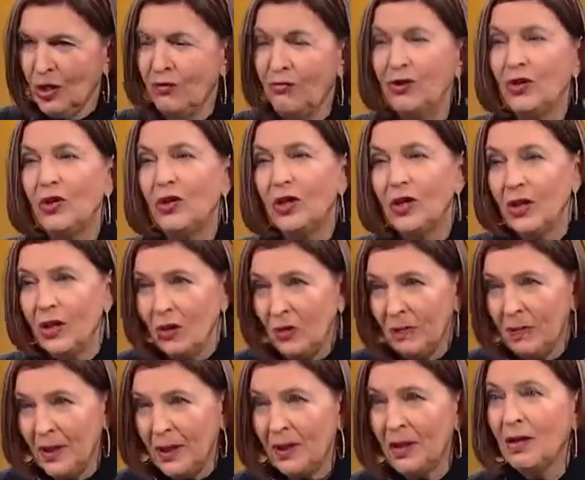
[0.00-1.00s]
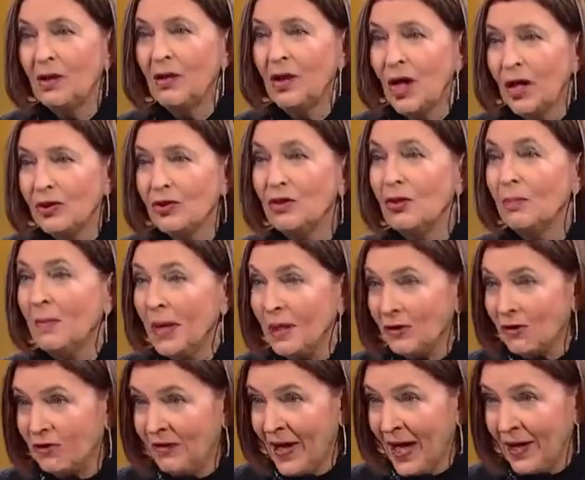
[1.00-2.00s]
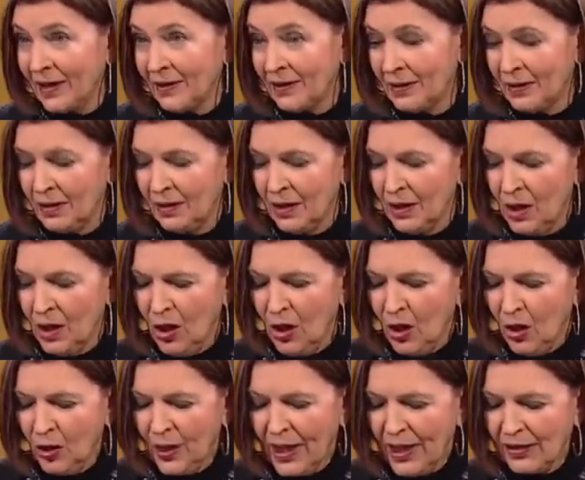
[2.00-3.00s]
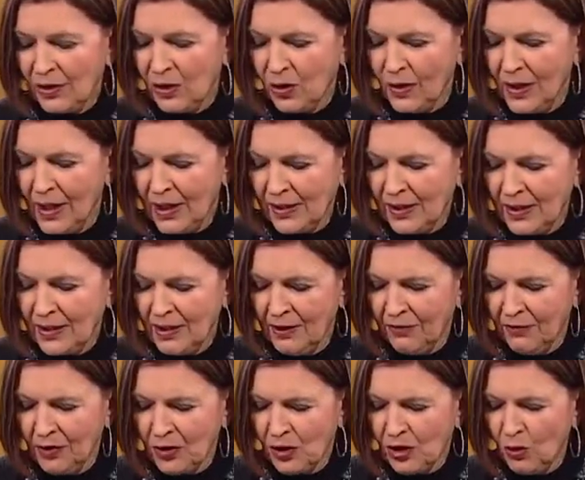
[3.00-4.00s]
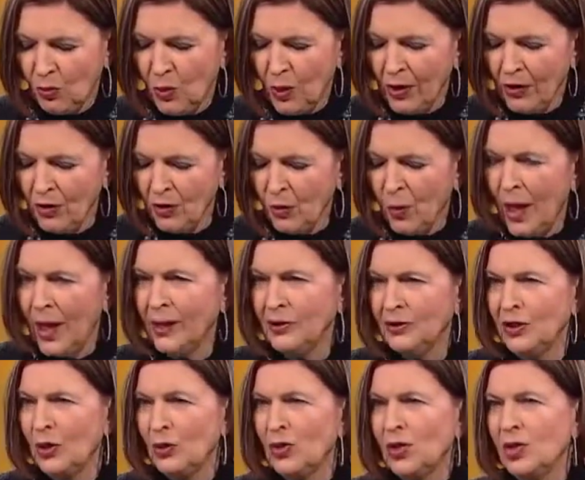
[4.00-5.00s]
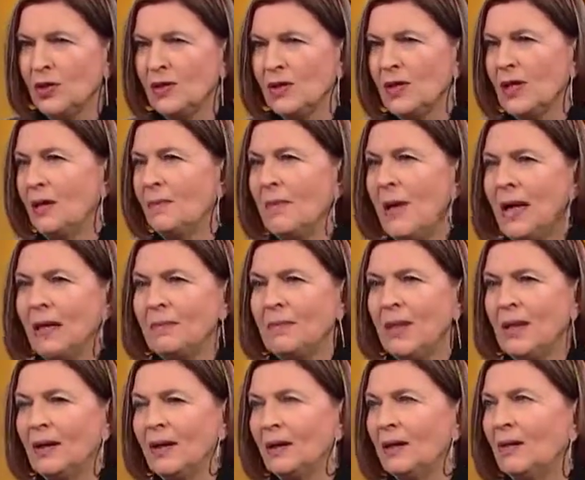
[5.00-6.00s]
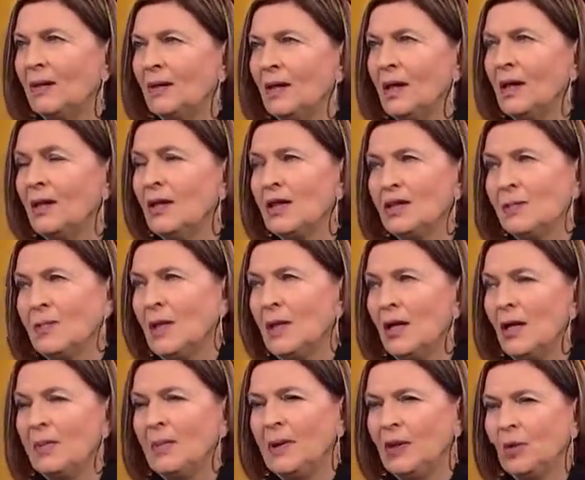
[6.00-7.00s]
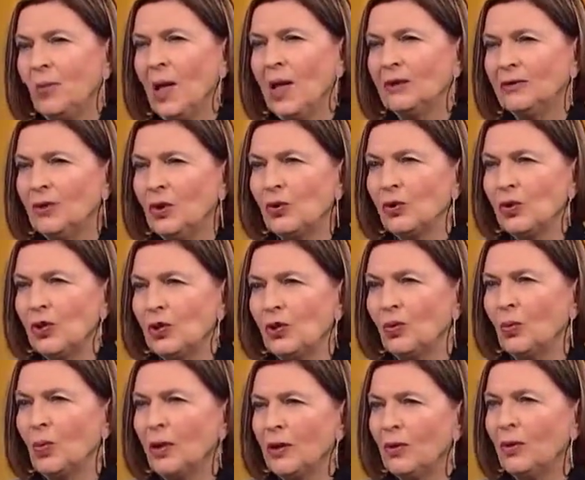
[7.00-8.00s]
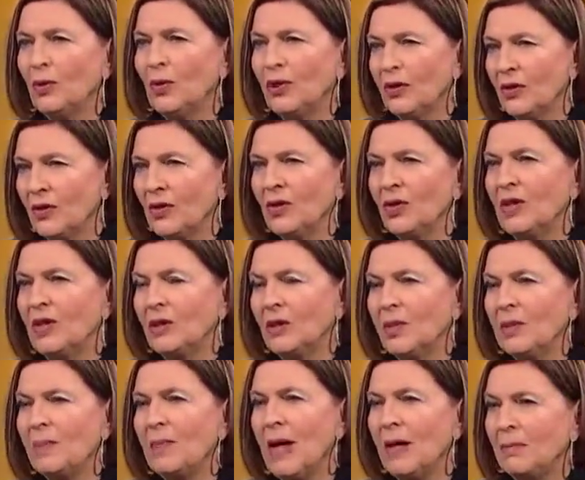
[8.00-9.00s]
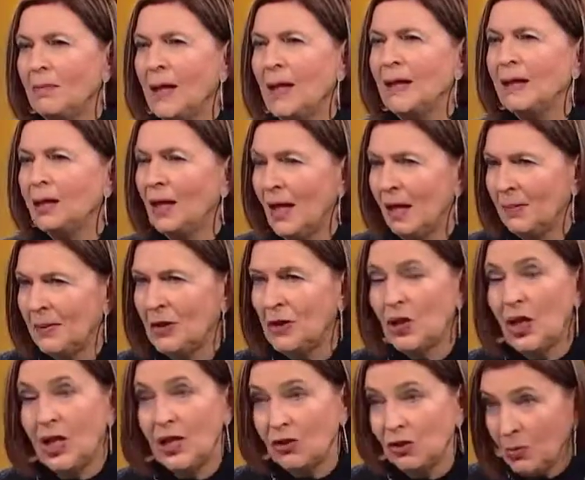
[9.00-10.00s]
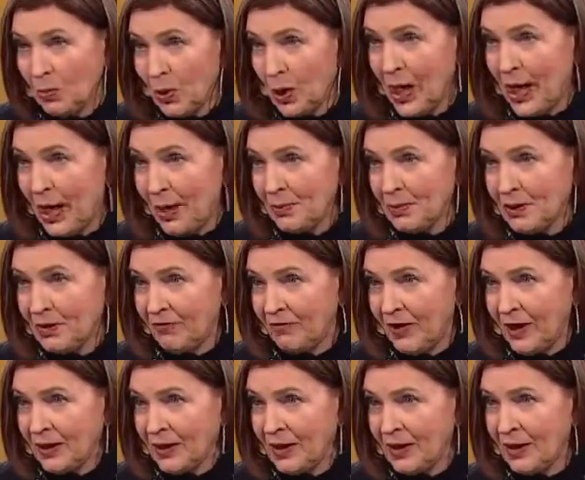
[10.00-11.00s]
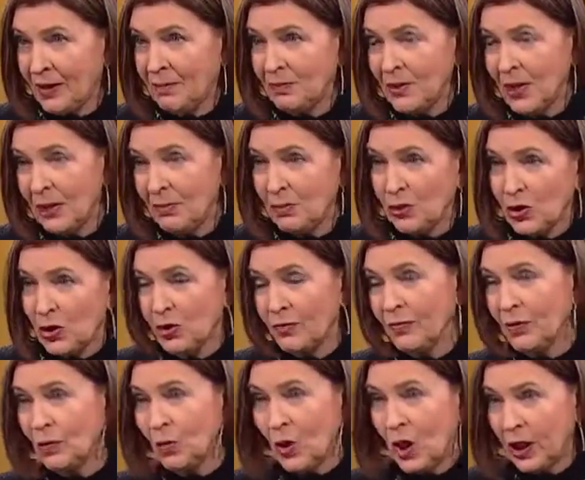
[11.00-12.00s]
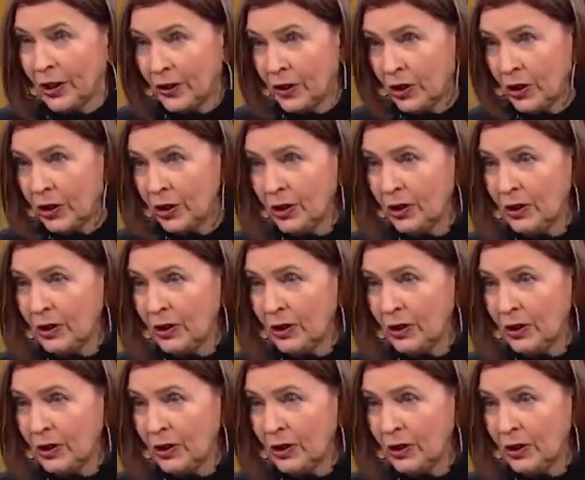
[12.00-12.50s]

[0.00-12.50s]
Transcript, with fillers: If you're a human, not so much fat. Exactly. Okay, so that's the difference. So what are the wild notions? Uh, man, and this may not be a wild notion, or what? What are the theories? Man-made climate change, perhaps affecting them, temperature of the water.